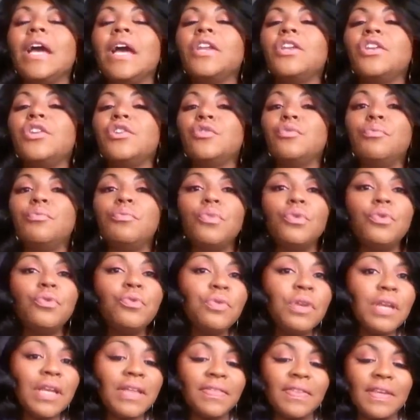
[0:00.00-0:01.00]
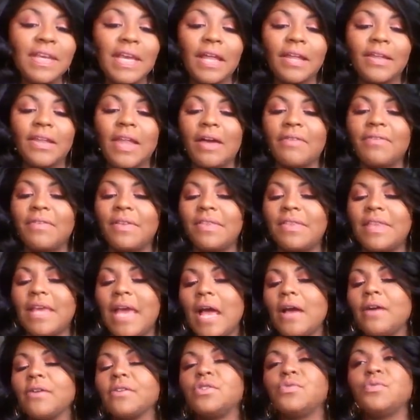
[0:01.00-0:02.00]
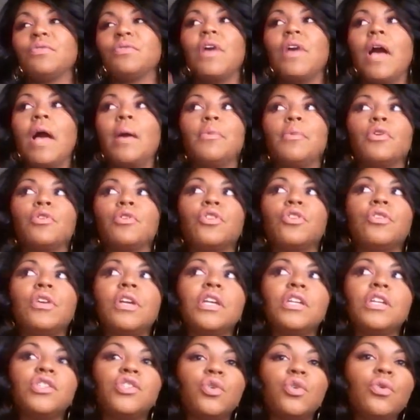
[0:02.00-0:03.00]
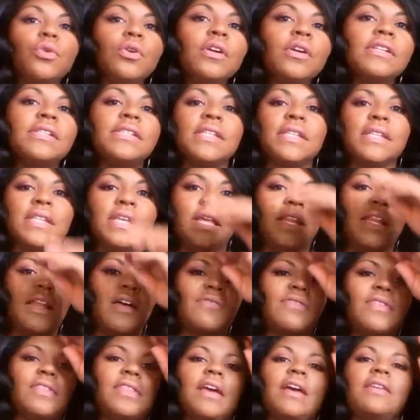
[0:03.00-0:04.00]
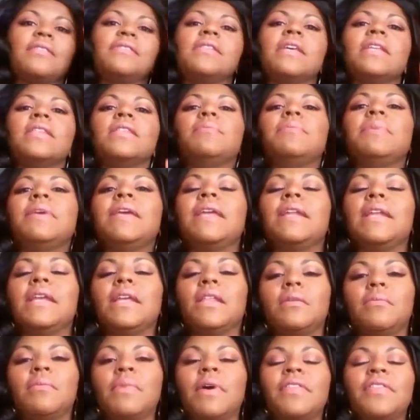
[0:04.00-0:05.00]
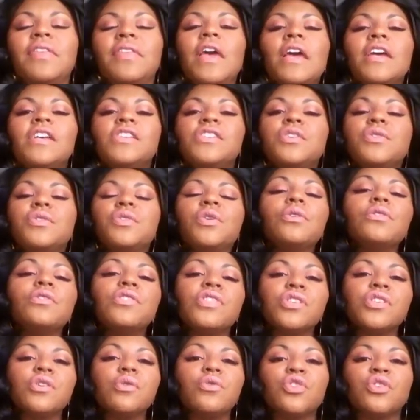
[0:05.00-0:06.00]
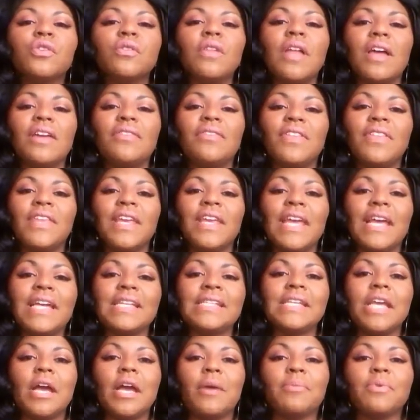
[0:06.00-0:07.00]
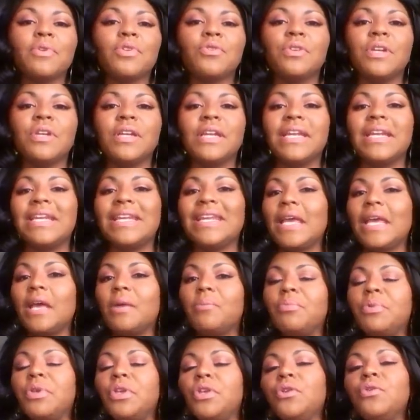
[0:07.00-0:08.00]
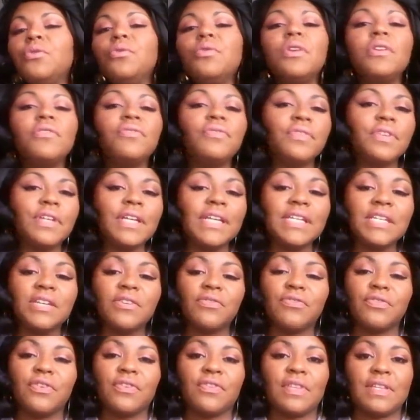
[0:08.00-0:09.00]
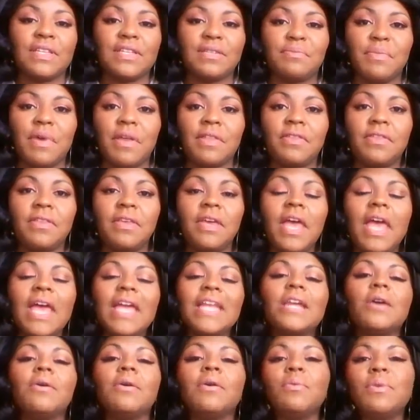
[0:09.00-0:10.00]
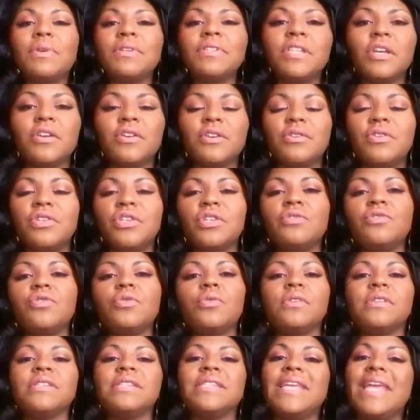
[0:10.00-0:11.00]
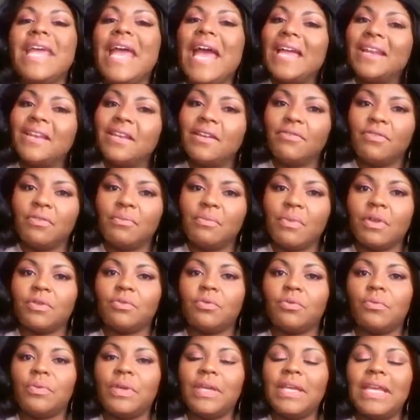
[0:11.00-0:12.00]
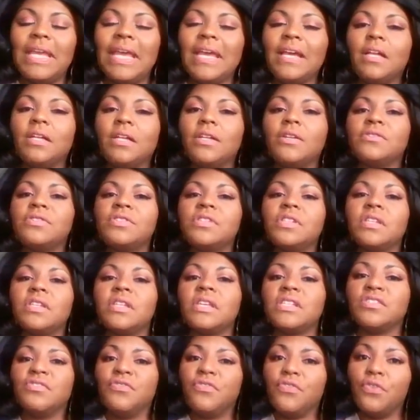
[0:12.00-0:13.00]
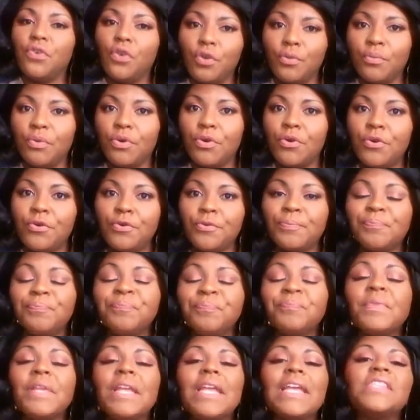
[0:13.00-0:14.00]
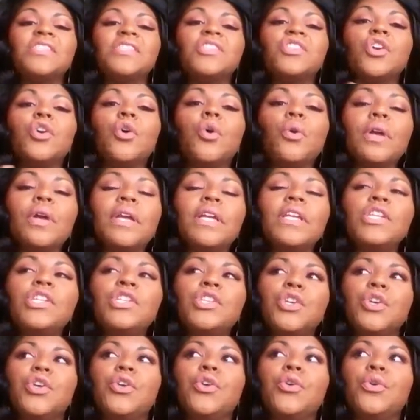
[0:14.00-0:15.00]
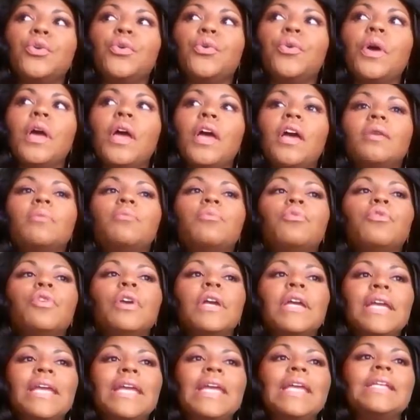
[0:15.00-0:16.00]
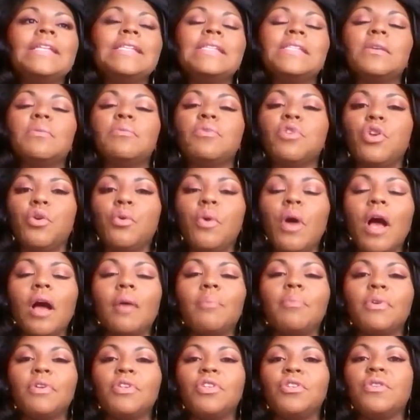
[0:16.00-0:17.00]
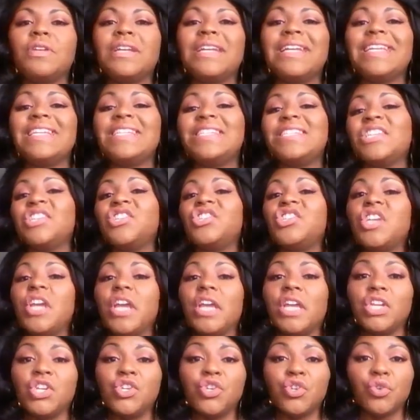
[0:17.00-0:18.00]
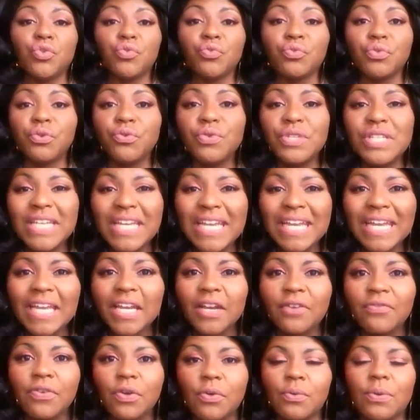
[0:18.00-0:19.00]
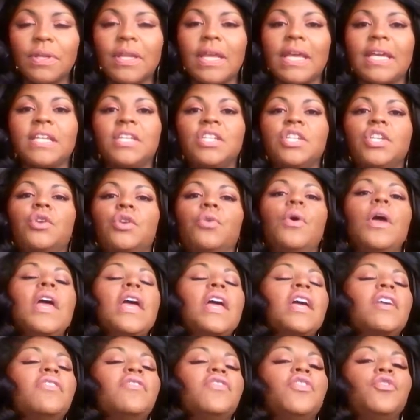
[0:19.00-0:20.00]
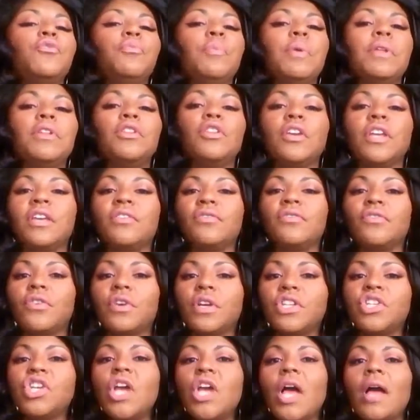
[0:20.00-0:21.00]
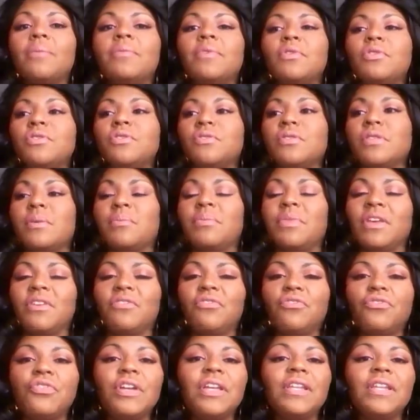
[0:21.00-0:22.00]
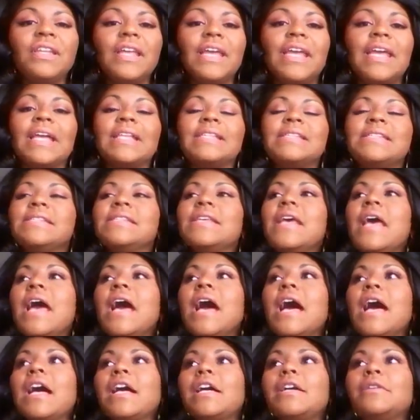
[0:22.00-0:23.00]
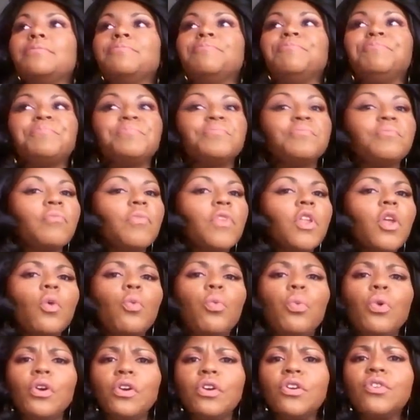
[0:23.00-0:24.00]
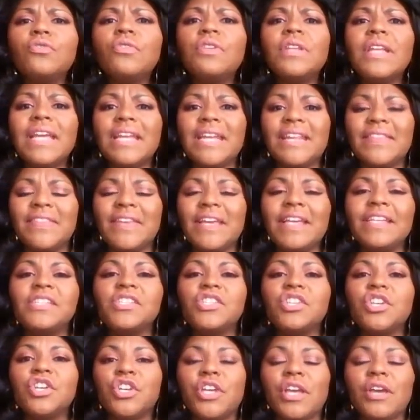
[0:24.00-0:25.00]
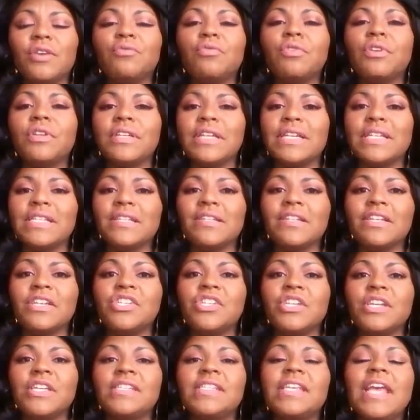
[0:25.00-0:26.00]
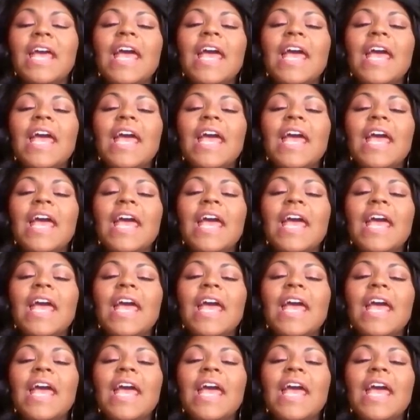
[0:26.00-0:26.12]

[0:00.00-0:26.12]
a new moon in the 11th house. We've got Mercury in Taurus in the 11th house at the beginning of the month. So your social life, I think, has the opportunity to get beautifully different this month. Now, I will tell you too, towards the end of the month, when we get close to this full moon, it's going to bring in some new opportunities to change your routine if you would like to. If you've been looking for a job, you do something freelance, work-related things could get really delicious.